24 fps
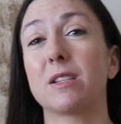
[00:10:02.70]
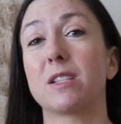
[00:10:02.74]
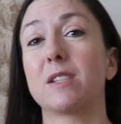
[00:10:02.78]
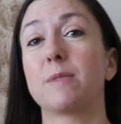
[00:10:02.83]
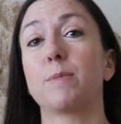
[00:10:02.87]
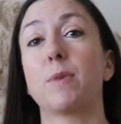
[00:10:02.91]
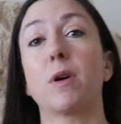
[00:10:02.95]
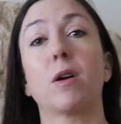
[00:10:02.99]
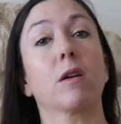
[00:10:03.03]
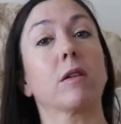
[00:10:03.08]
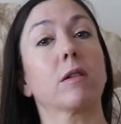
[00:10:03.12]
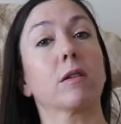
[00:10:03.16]

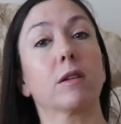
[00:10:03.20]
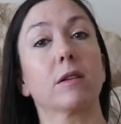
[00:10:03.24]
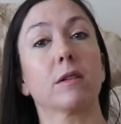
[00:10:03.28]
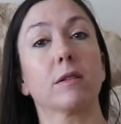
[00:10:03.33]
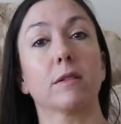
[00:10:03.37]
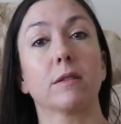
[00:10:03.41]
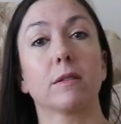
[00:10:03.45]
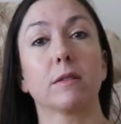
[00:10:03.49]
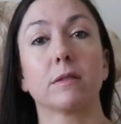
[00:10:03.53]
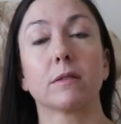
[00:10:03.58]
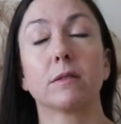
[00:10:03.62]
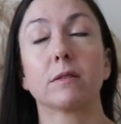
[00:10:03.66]
spark?
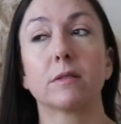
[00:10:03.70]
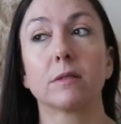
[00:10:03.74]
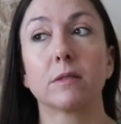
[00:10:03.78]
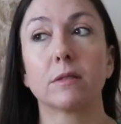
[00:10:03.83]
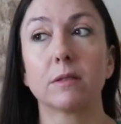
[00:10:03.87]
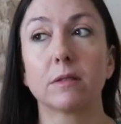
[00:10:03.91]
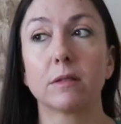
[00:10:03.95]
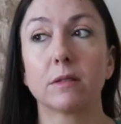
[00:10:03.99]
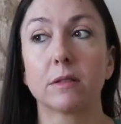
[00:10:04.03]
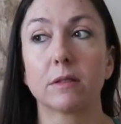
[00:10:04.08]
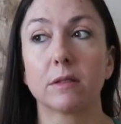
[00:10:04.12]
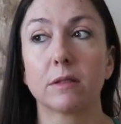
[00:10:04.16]

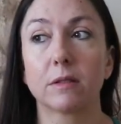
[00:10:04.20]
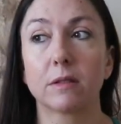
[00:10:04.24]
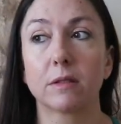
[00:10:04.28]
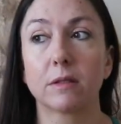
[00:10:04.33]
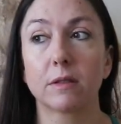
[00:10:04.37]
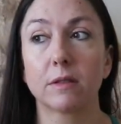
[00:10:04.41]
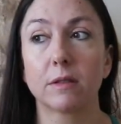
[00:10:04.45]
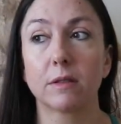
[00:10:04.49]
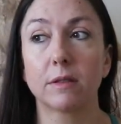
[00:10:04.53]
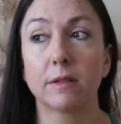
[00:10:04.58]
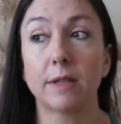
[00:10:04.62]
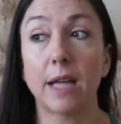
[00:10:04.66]

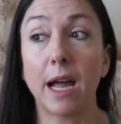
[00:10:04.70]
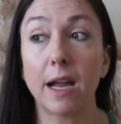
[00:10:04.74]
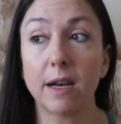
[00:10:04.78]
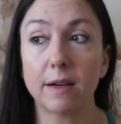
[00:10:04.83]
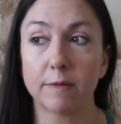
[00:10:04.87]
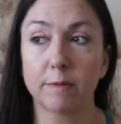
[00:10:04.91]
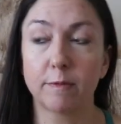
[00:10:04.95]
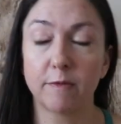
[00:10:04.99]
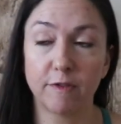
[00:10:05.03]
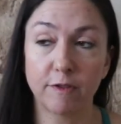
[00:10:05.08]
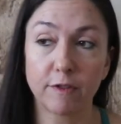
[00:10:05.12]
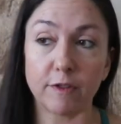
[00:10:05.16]

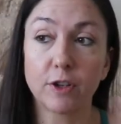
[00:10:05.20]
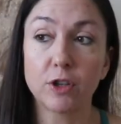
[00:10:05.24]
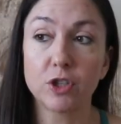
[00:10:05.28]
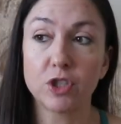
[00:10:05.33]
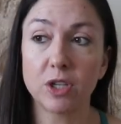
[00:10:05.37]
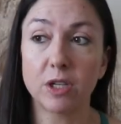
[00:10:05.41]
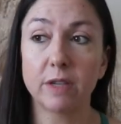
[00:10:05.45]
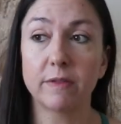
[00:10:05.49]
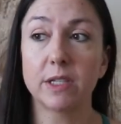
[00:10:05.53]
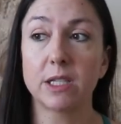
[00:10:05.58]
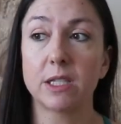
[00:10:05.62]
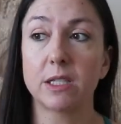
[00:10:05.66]
That
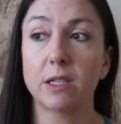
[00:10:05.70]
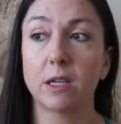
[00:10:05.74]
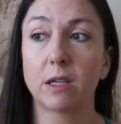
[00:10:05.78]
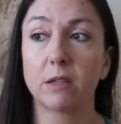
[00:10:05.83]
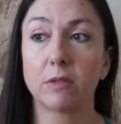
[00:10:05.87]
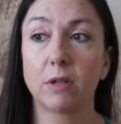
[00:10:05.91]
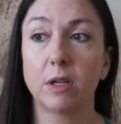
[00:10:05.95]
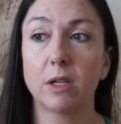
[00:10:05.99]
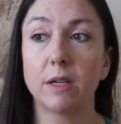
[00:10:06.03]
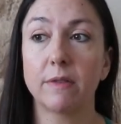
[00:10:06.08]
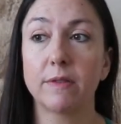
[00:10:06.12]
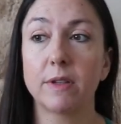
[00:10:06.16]
version of a
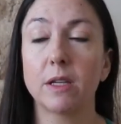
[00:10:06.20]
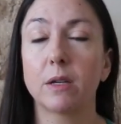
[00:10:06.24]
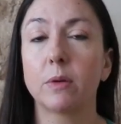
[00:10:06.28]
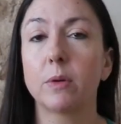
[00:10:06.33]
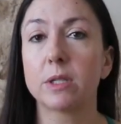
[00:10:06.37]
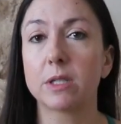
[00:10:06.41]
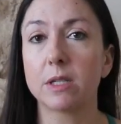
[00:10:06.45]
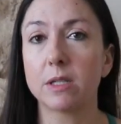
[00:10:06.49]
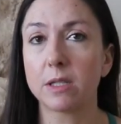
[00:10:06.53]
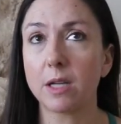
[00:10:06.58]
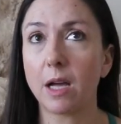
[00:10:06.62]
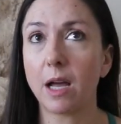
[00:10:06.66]
steroid, even though it
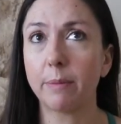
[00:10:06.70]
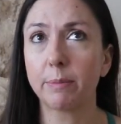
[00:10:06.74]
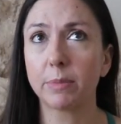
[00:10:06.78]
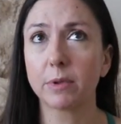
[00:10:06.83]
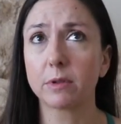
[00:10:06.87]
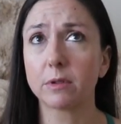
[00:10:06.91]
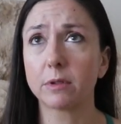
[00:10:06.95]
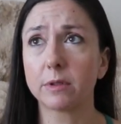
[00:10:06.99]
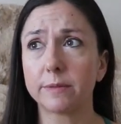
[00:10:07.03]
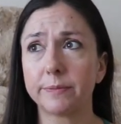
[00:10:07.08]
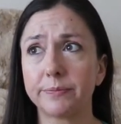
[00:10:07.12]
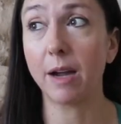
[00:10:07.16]
wasn't
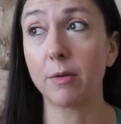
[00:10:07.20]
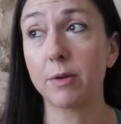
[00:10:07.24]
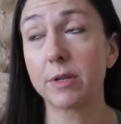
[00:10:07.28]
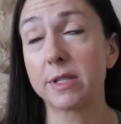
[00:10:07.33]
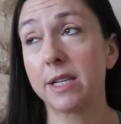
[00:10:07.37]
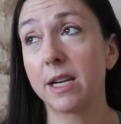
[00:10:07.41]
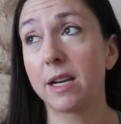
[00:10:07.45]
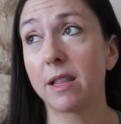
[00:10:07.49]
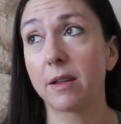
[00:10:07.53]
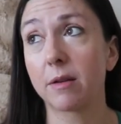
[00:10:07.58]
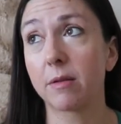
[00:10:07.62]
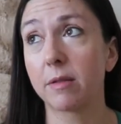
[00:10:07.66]
topical. I was
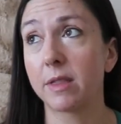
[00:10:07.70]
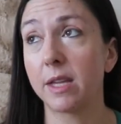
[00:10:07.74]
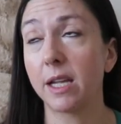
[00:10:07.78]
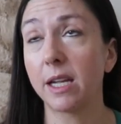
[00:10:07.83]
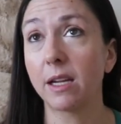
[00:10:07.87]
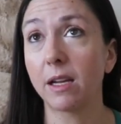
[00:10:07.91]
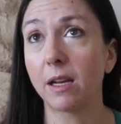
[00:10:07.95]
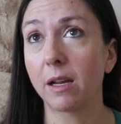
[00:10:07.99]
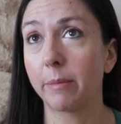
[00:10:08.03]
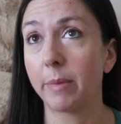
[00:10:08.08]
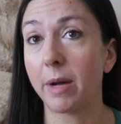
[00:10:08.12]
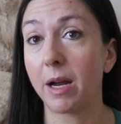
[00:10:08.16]
sitting there
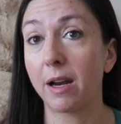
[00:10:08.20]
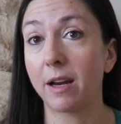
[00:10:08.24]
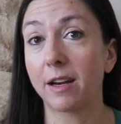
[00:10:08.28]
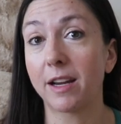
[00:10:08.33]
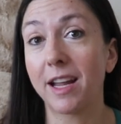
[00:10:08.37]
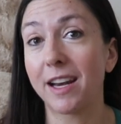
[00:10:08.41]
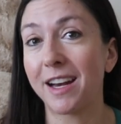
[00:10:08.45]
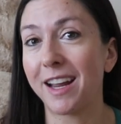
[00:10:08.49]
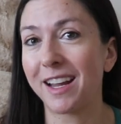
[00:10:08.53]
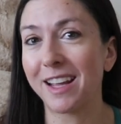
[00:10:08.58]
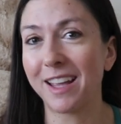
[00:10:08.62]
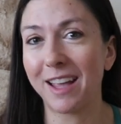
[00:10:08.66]
thinking about it.
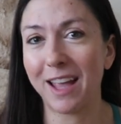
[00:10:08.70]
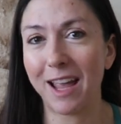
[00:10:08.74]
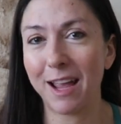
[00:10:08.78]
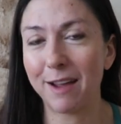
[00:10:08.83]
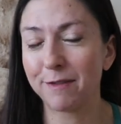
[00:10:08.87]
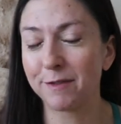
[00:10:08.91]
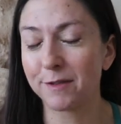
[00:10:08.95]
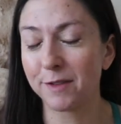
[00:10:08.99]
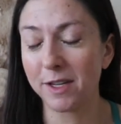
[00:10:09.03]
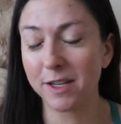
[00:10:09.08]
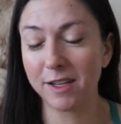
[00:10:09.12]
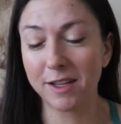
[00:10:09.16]
Again, I
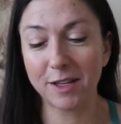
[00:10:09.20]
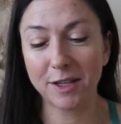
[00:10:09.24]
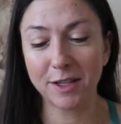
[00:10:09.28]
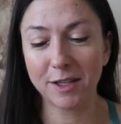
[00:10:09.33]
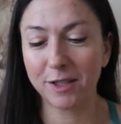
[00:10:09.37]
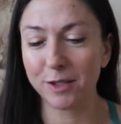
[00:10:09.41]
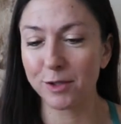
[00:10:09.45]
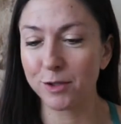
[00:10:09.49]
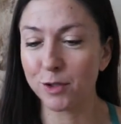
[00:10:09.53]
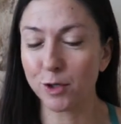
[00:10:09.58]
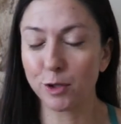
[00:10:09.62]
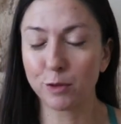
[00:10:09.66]
have
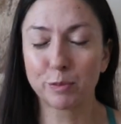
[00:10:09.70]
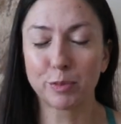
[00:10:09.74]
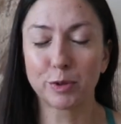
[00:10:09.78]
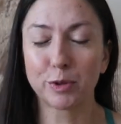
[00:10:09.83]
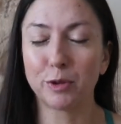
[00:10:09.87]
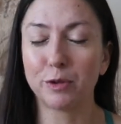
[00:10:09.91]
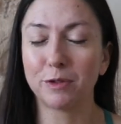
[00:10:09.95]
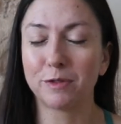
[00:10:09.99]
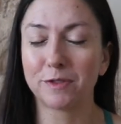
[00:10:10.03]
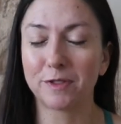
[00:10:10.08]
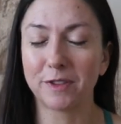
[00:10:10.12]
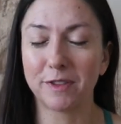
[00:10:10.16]
no
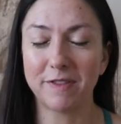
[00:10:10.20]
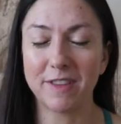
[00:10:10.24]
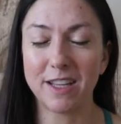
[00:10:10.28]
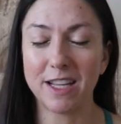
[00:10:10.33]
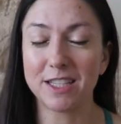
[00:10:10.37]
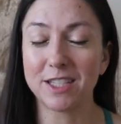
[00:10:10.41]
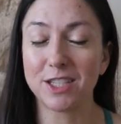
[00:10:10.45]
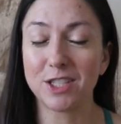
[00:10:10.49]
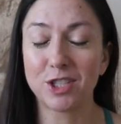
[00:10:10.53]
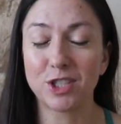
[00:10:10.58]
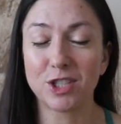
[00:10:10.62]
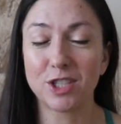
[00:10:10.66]
proof of
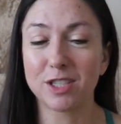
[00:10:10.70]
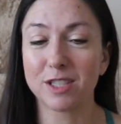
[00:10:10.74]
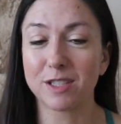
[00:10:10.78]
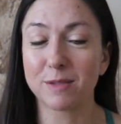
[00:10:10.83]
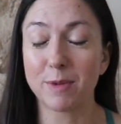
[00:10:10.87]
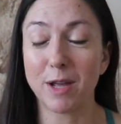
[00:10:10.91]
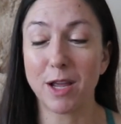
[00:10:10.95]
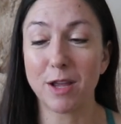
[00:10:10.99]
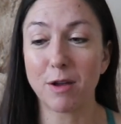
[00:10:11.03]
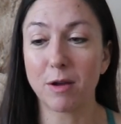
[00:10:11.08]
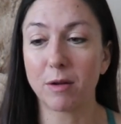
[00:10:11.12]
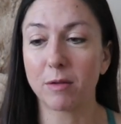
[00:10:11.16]
this, it's just
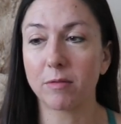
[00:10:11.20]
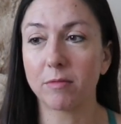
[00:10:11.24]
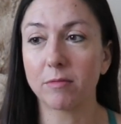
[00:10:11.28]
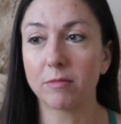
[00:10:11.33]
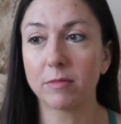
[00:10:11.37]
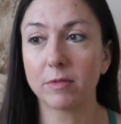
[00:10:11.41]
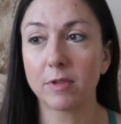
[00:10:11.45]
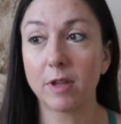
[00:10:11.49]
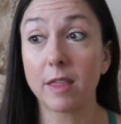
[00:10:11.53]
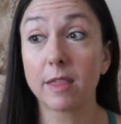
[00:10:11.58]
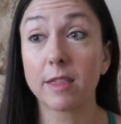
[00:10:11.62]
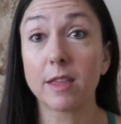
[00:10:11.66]
my own
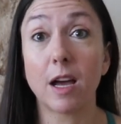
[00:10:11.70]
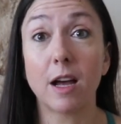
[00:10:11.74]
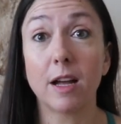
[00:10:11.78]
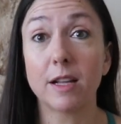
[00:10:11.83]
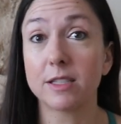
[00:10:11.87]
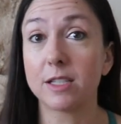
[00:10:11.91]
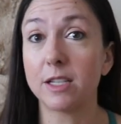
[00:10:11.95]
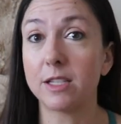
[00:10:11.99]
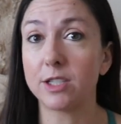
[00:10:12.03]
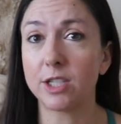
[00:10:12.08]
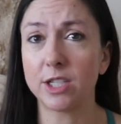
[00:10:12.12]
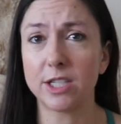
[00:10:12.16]

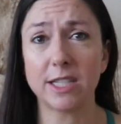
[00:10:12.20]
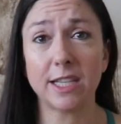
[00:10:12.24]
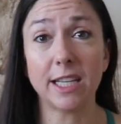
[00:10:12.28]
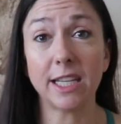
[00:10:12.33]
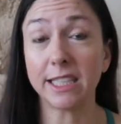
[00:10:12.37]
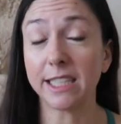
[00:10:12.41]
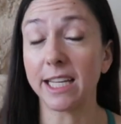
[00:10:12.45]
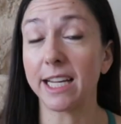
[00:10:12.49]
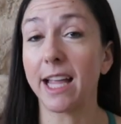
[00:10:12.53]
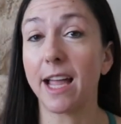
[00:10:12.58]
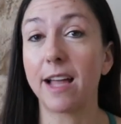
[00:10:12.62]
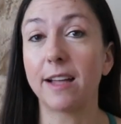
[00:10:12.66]
thoughts and just
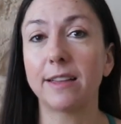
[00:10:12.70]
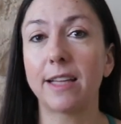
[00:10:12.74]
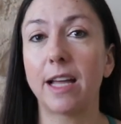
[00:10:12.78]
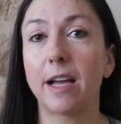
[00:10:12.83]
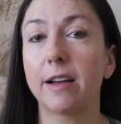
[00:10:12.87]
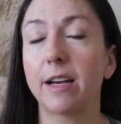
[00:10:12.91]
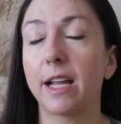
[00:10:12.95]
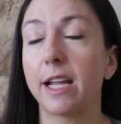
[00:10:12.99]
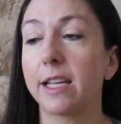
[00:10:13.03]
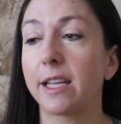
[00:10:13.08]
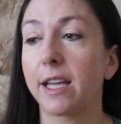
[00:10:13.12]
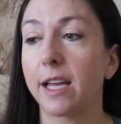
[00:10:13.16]
thinking out
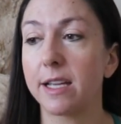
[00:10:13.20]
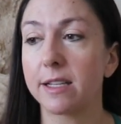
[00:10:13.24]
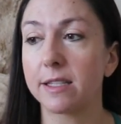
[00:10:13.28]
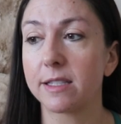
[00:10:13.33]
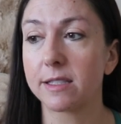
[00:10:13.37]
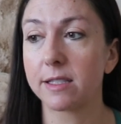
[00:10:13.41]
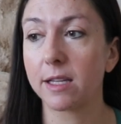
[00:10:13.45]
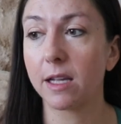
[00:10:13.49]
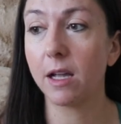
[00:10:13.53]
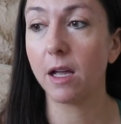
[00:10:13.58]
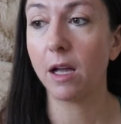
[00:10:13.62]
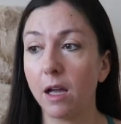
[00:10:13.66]
loud, I
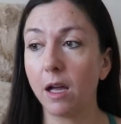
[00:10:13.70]
guess